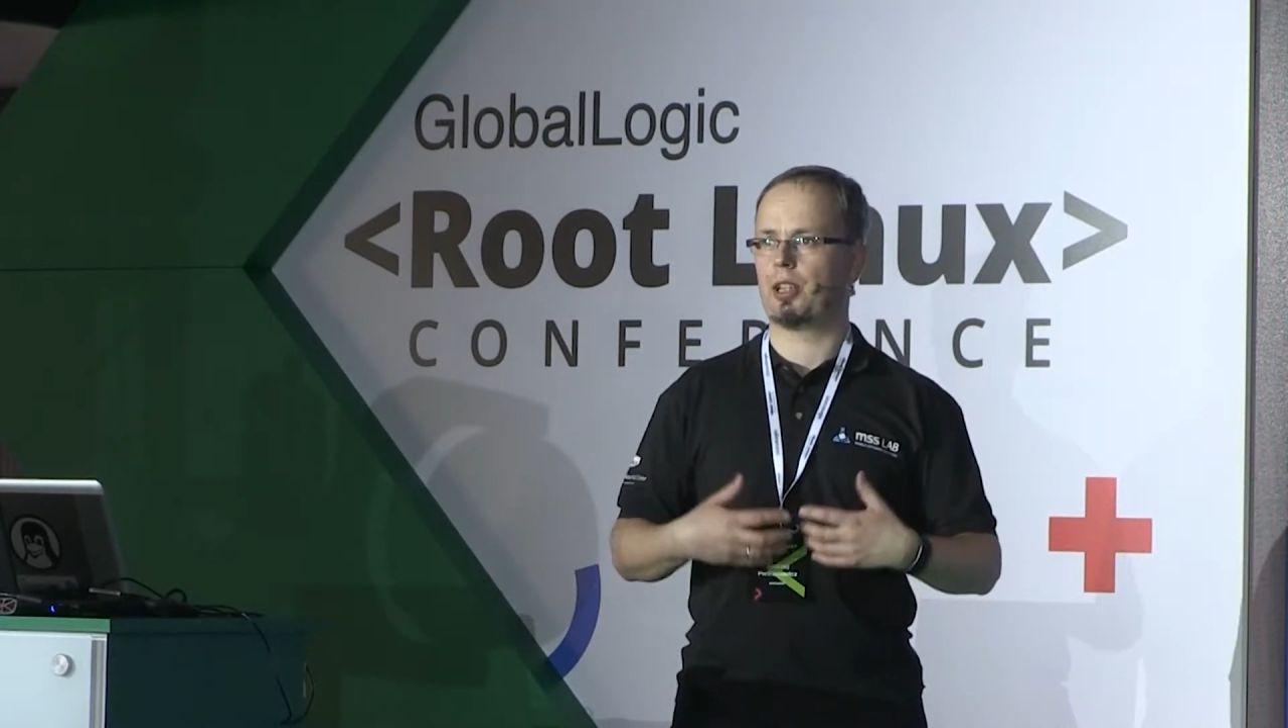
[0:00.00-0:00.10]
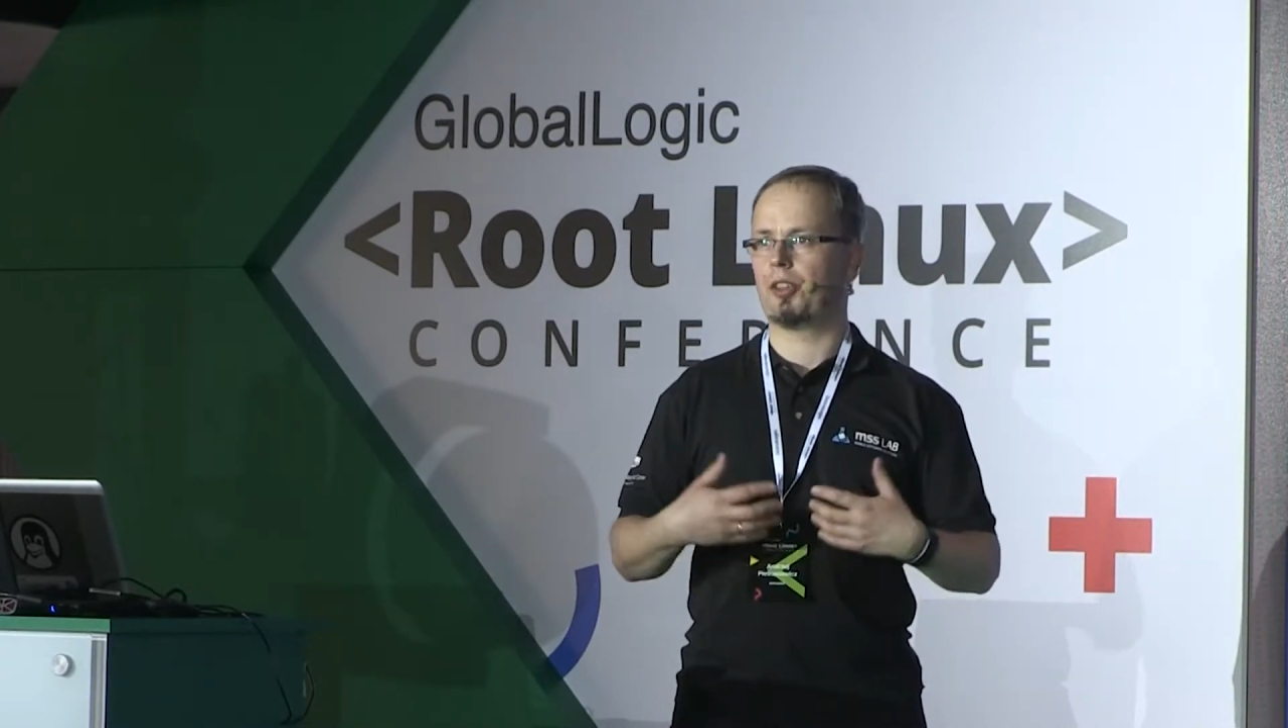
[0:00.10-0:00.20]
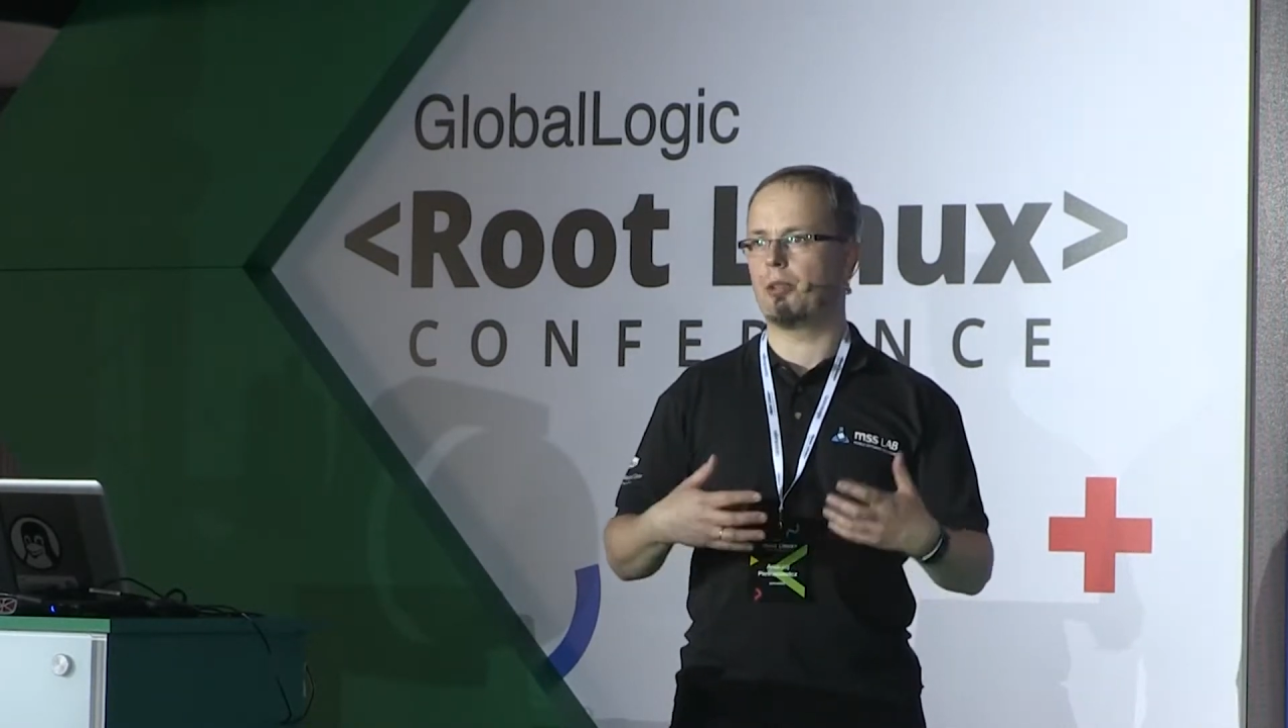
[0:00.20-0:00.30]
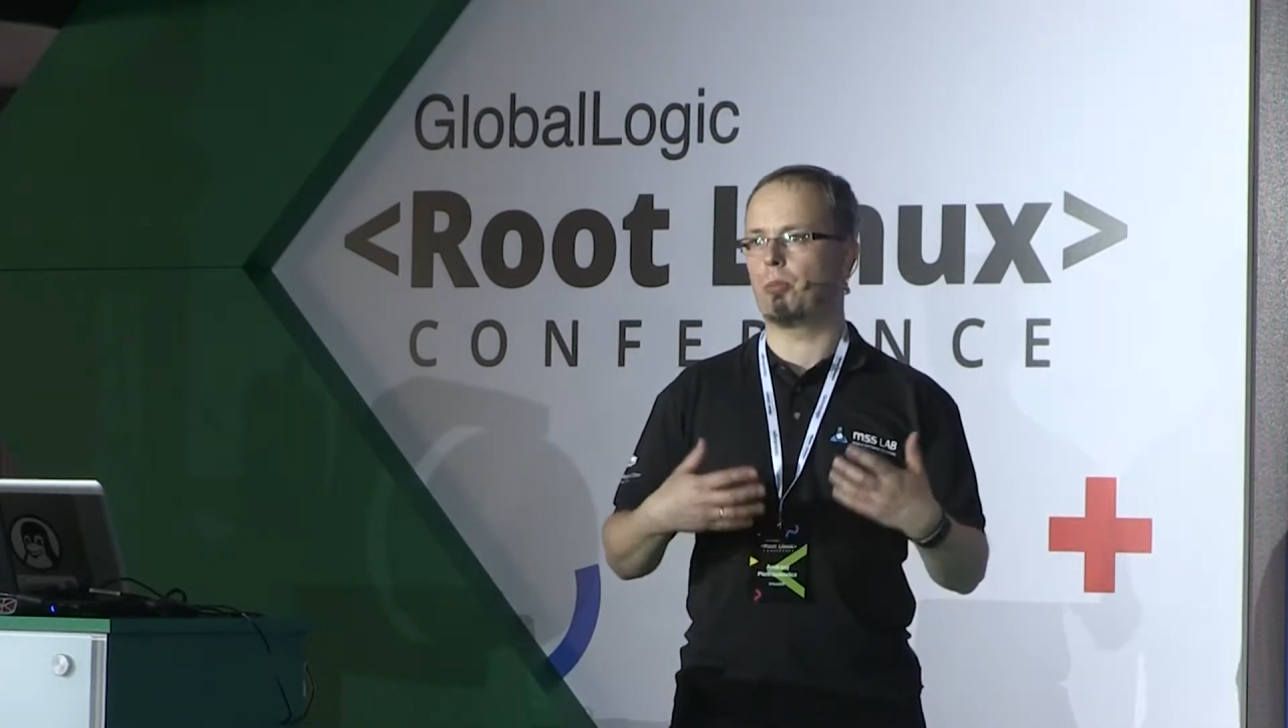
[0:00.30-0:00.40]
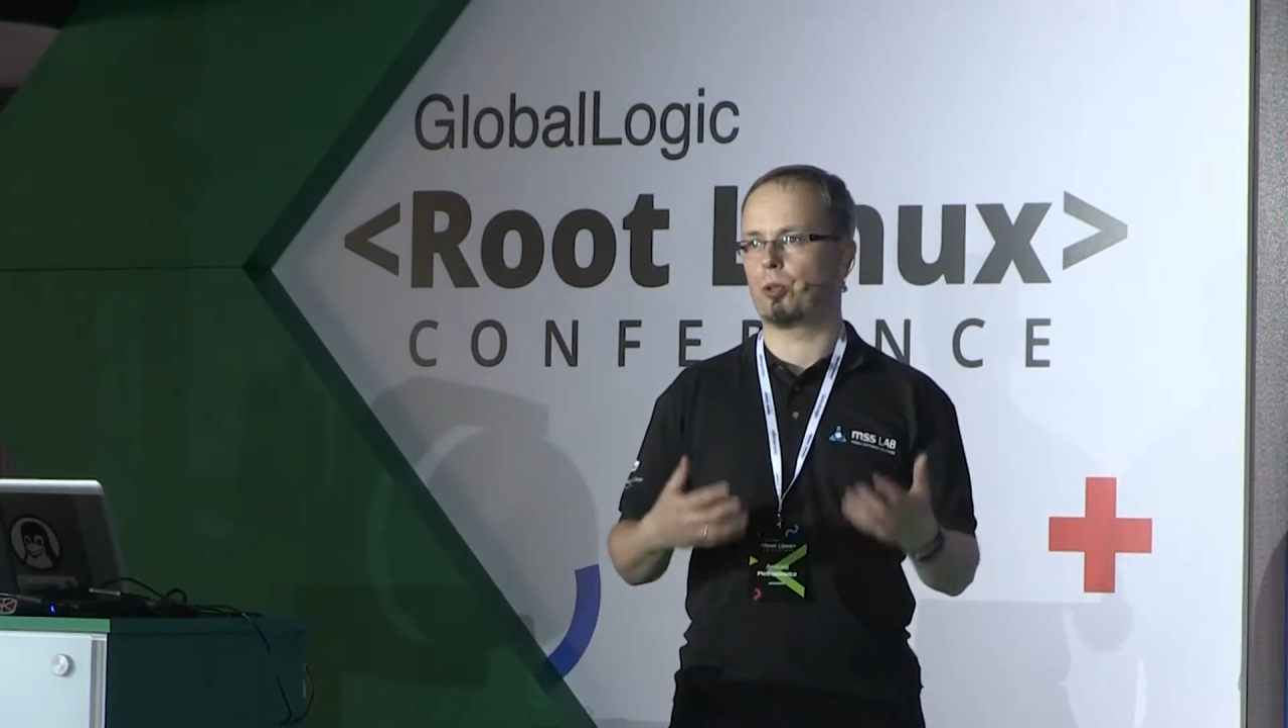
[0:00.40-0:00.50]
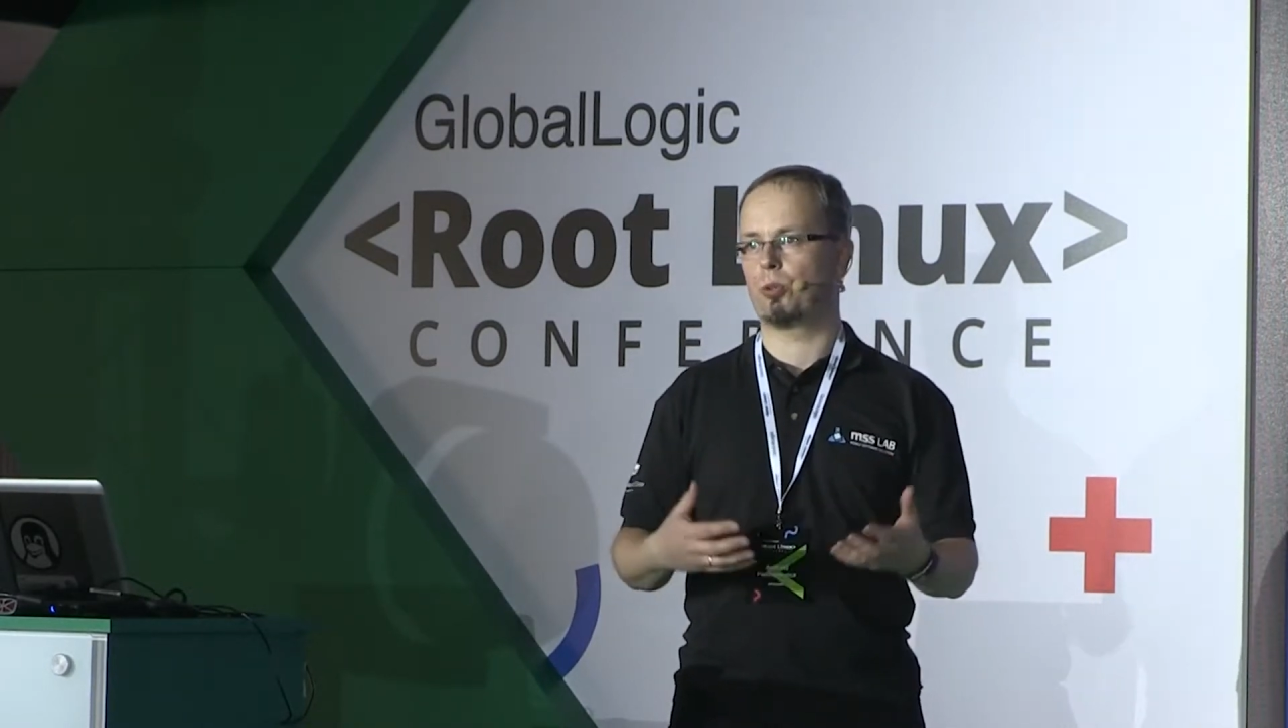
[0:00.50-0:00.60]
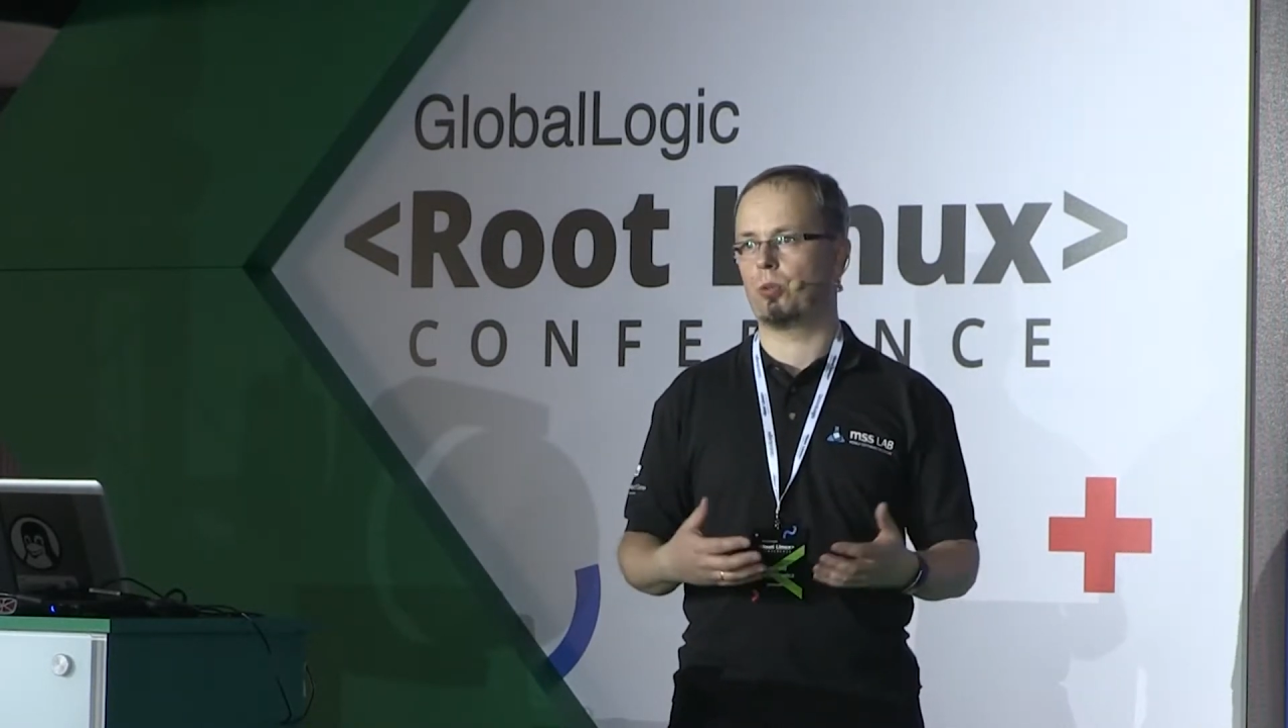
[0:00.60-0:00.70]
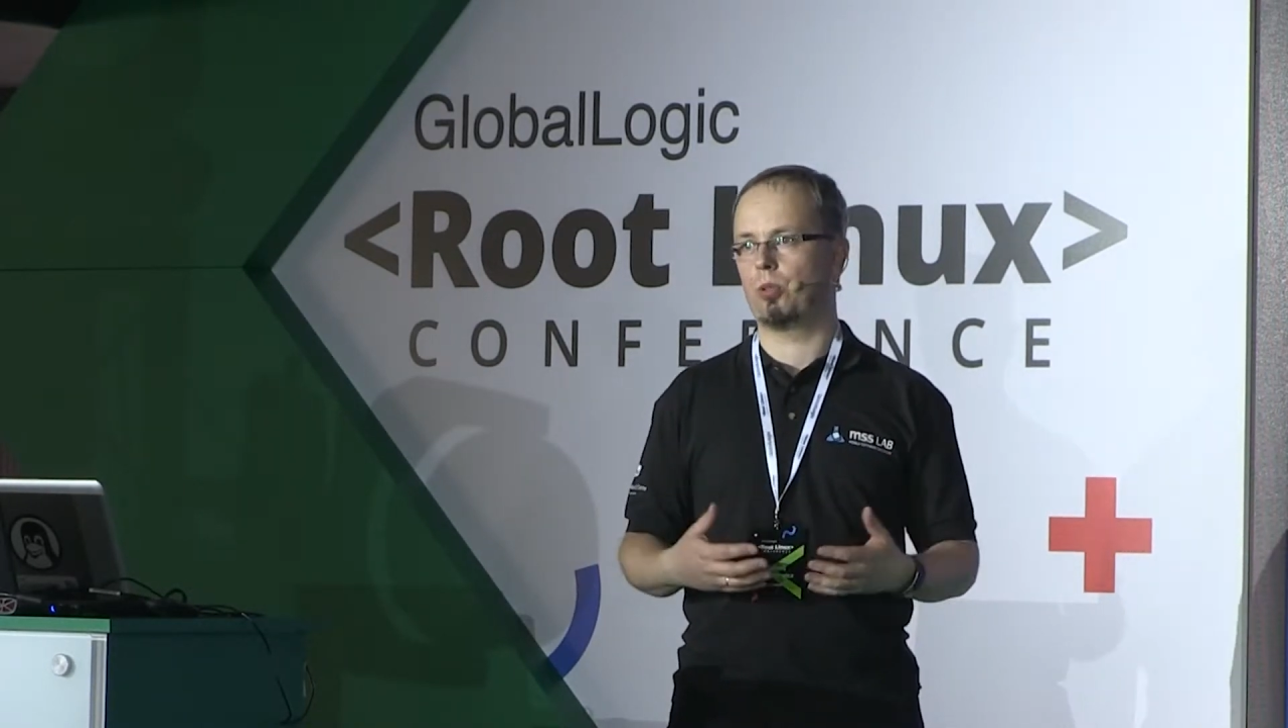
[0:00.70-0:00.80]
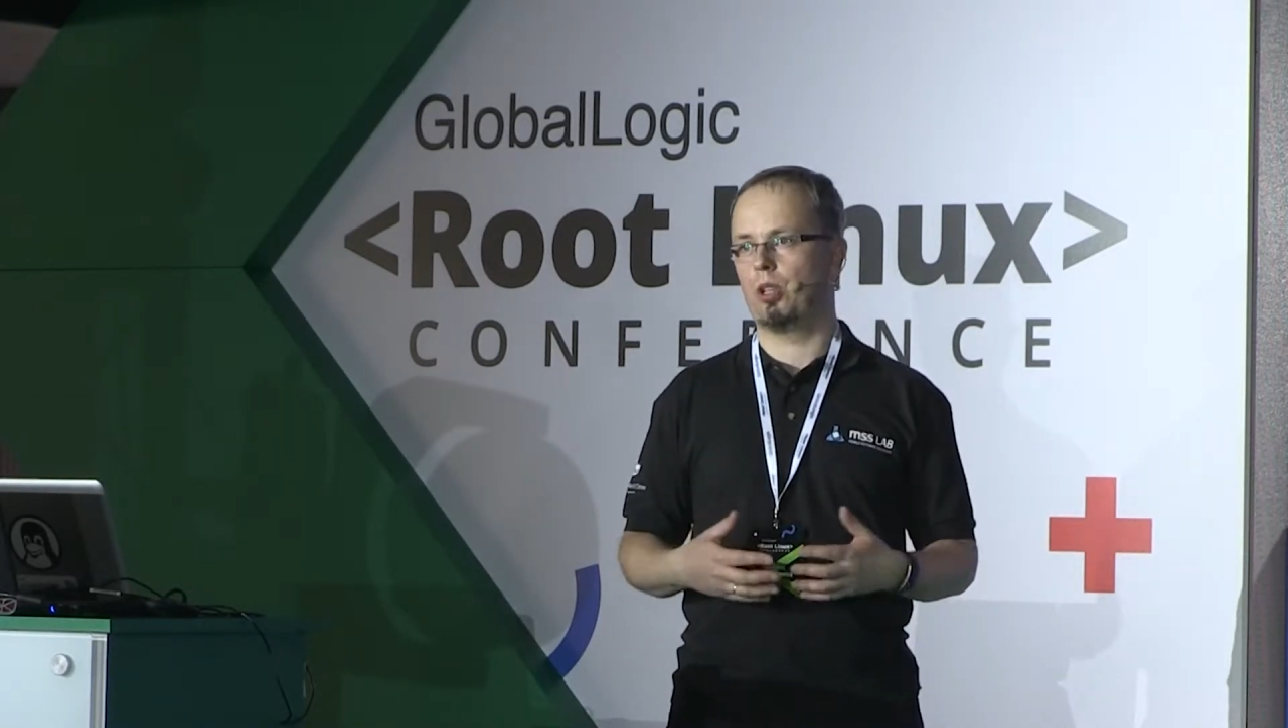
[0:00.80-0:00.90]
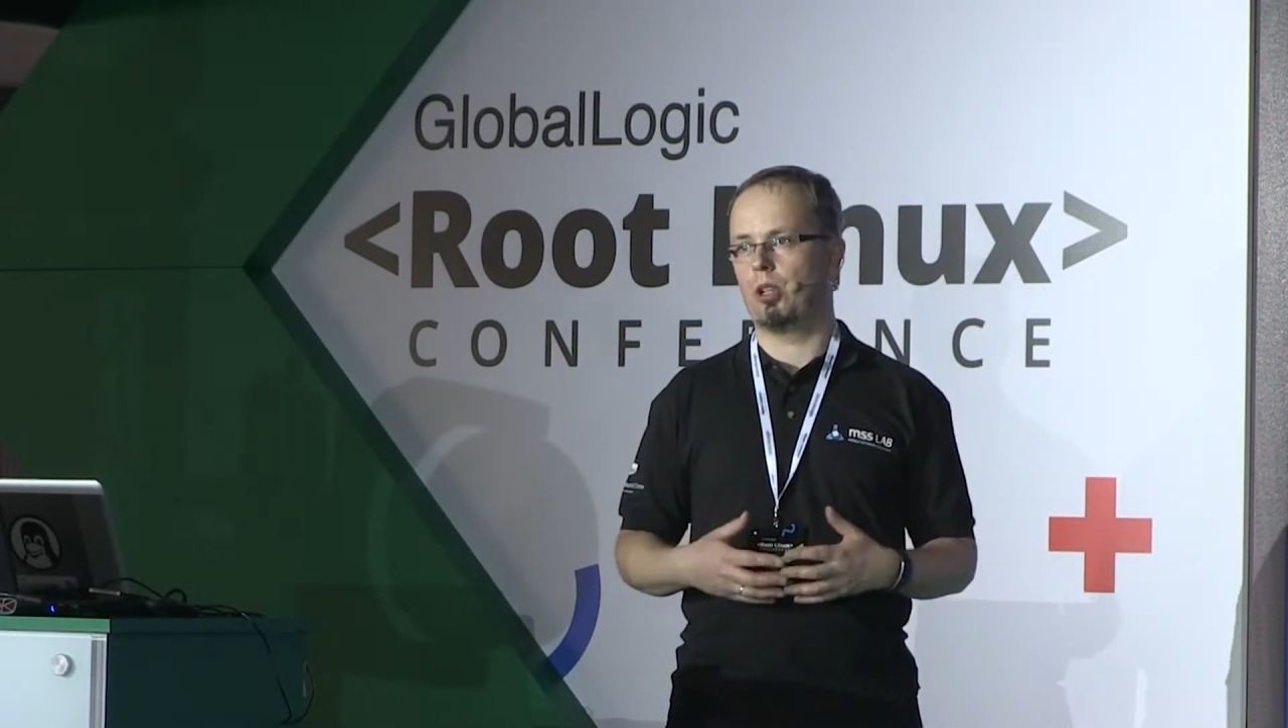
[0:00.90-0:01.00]
kernel
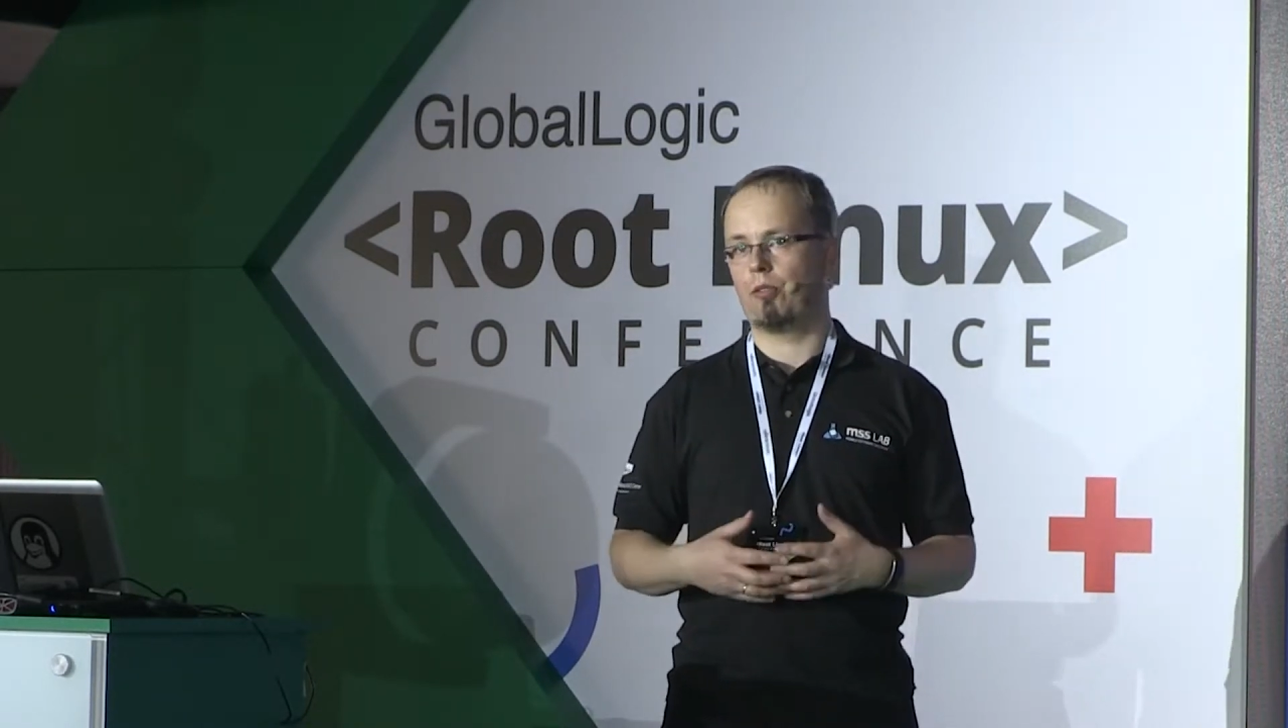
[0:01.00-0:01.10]
module